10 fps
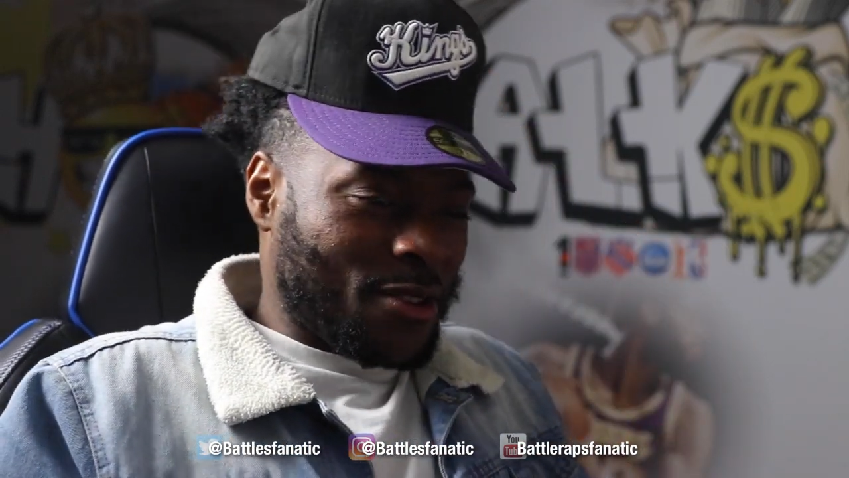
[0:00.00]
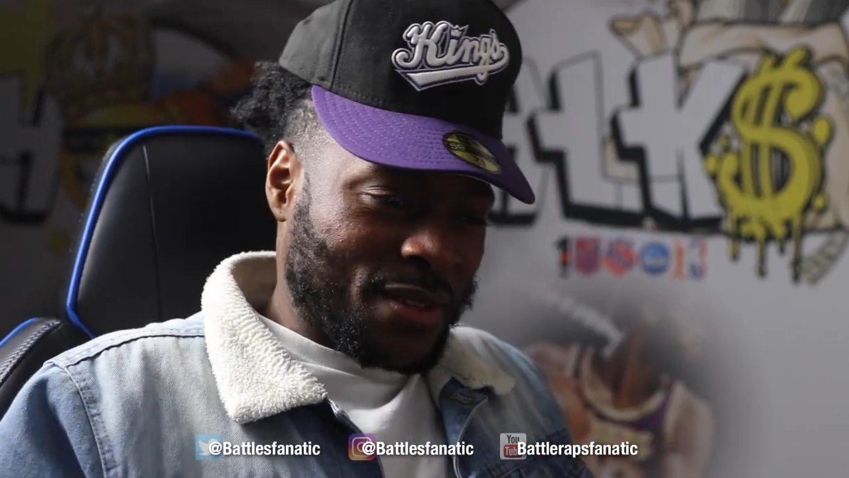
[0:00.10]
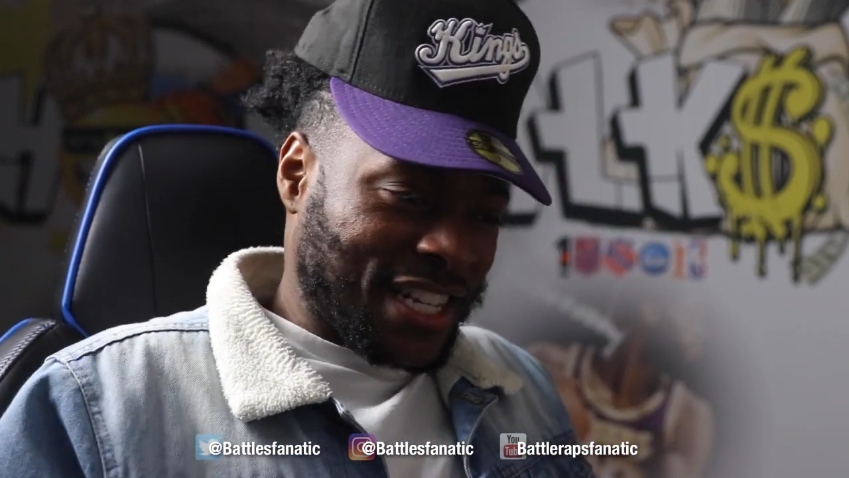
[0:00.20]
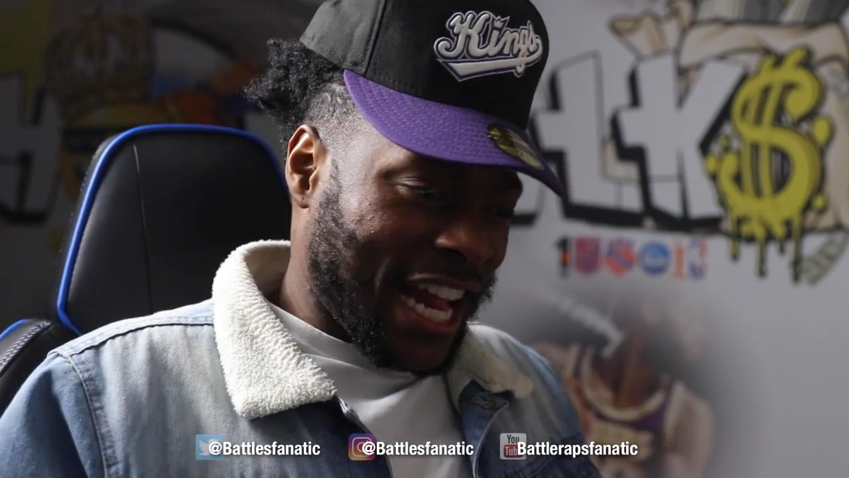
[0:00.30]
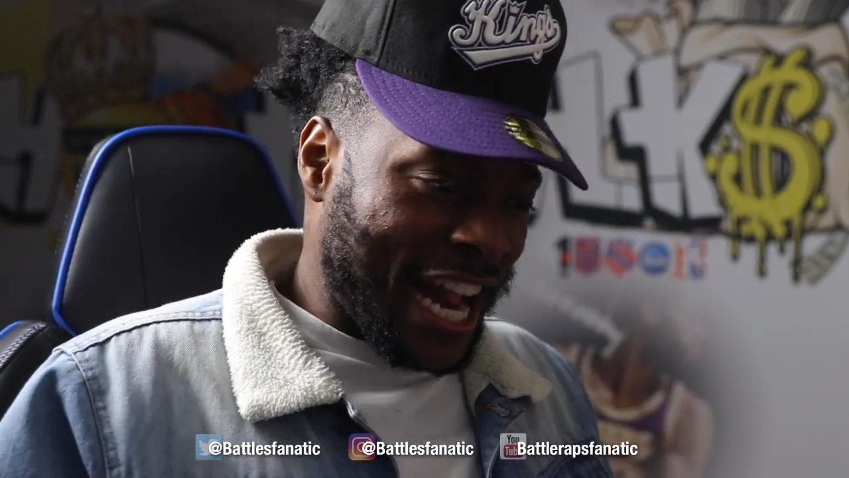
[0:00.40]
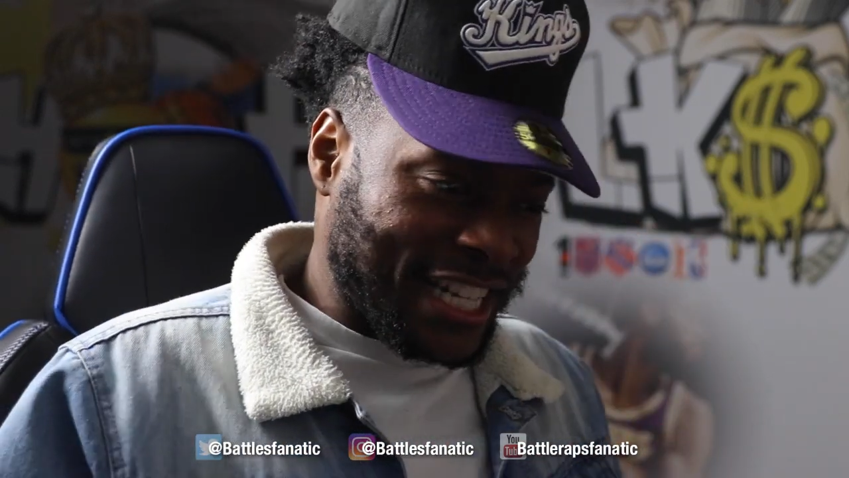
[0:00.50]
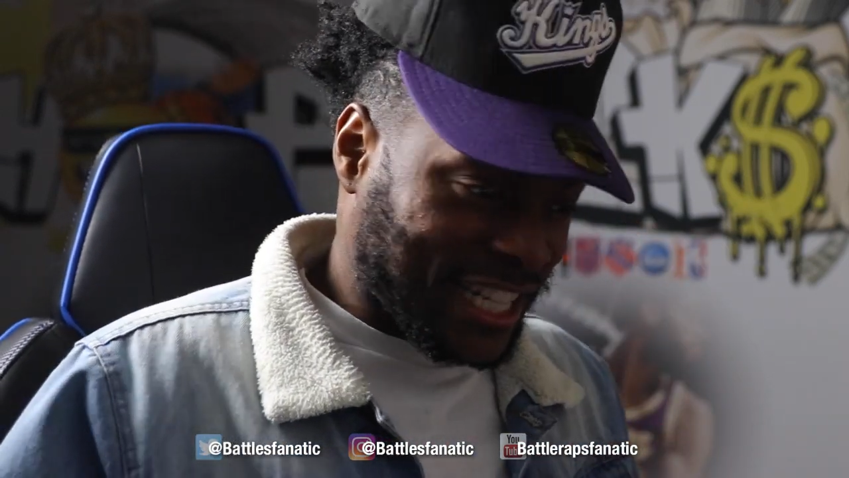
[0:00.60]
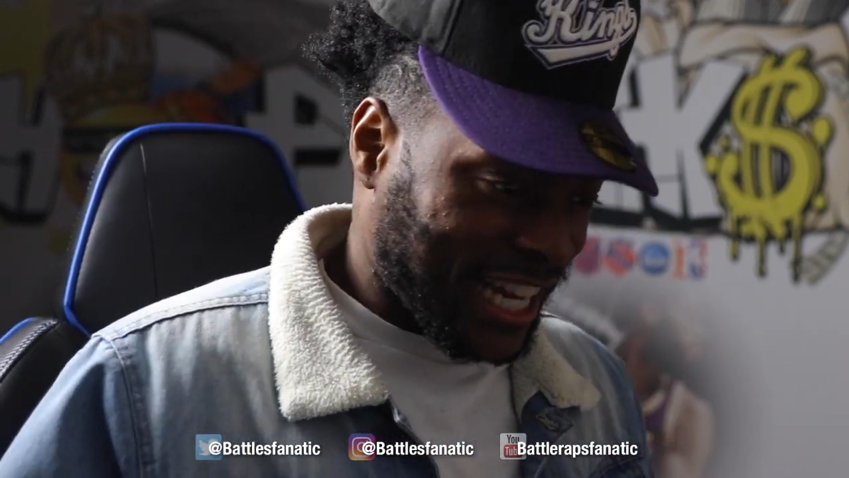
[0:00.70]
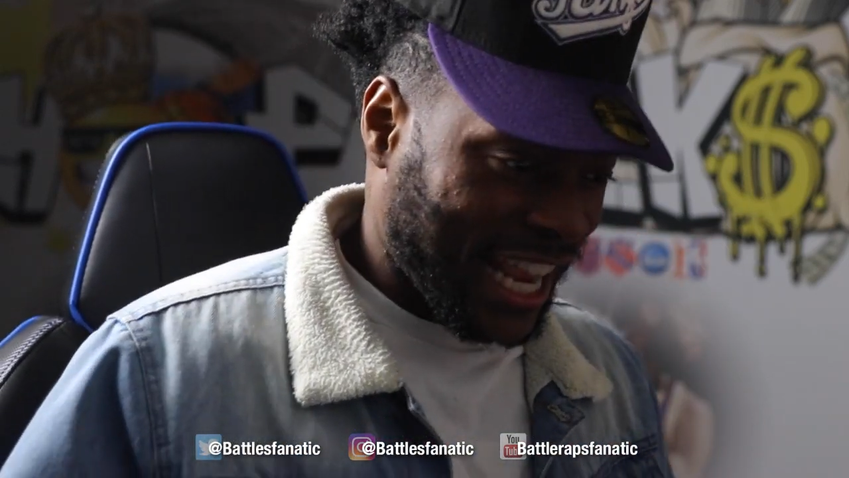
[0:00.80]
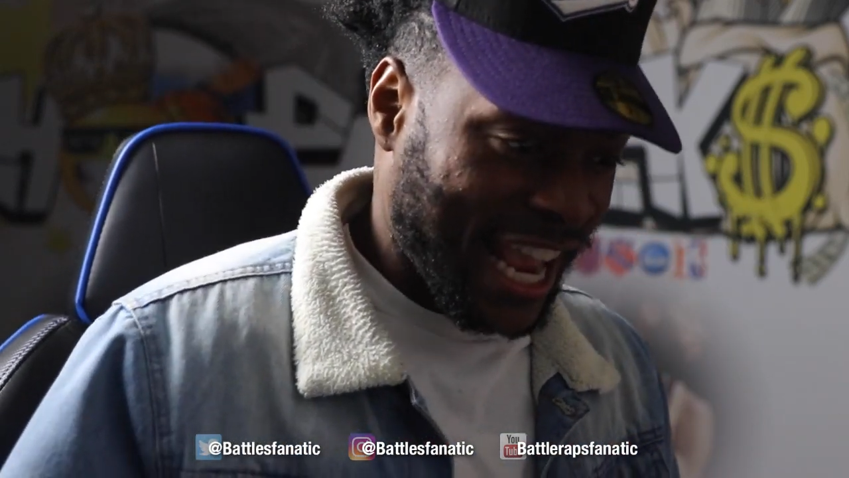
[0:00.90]
Them
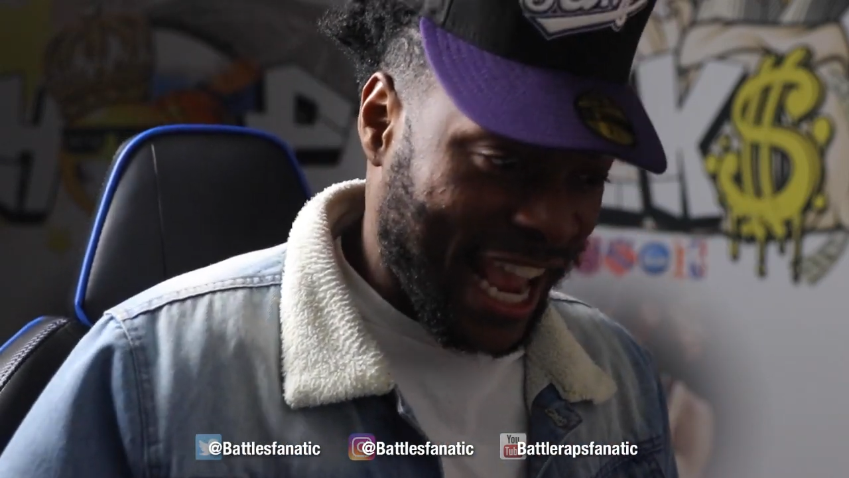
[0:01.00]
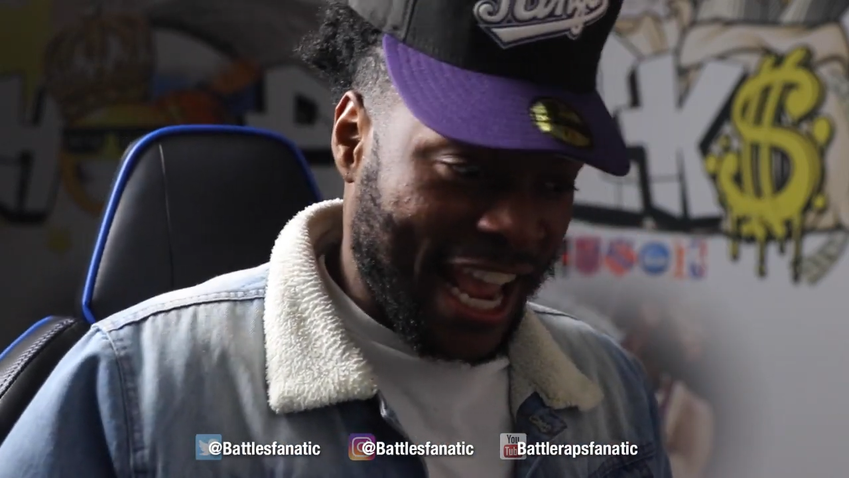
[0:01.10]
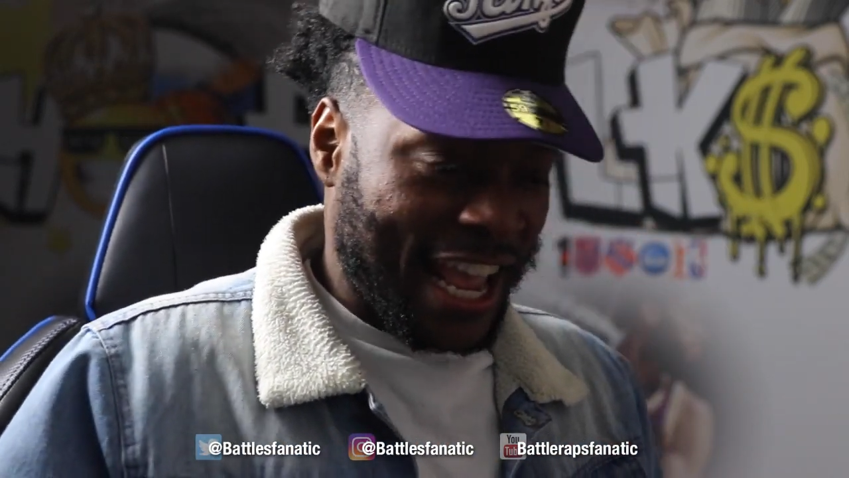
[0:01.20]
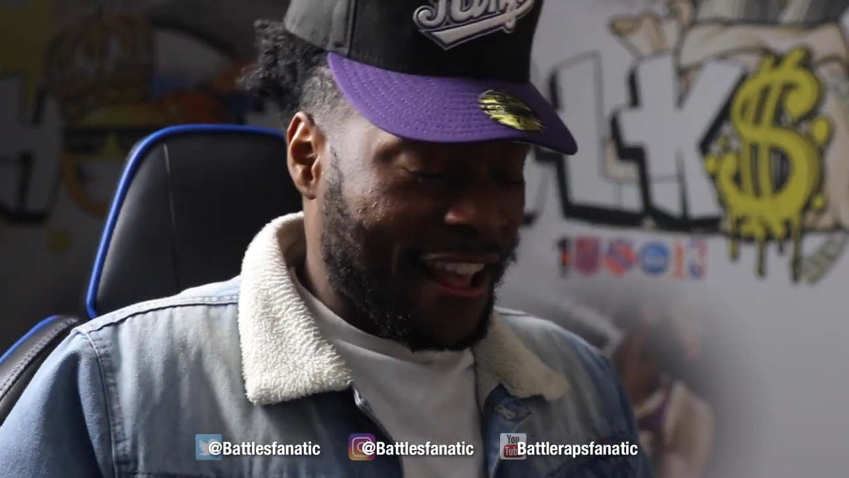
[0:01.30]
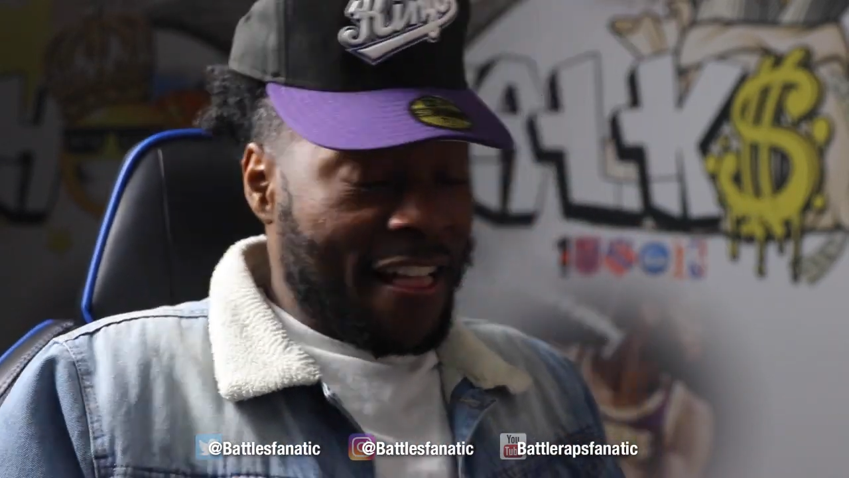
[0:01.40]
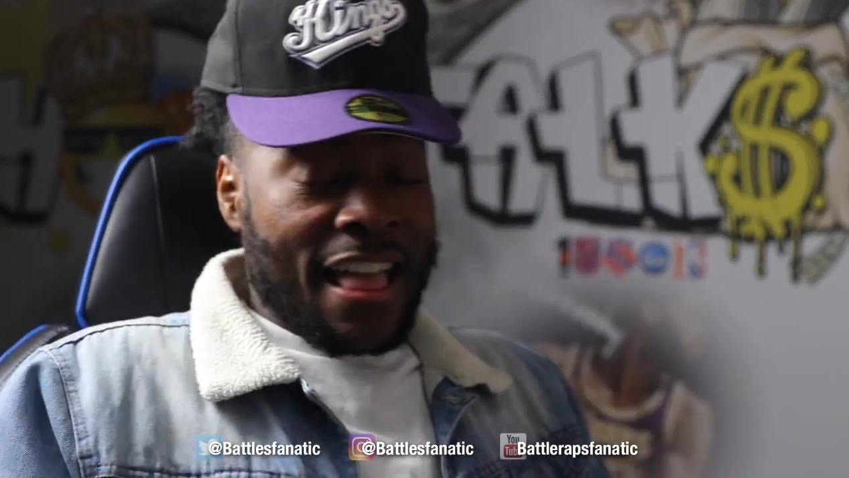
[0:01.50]
stages ain't here.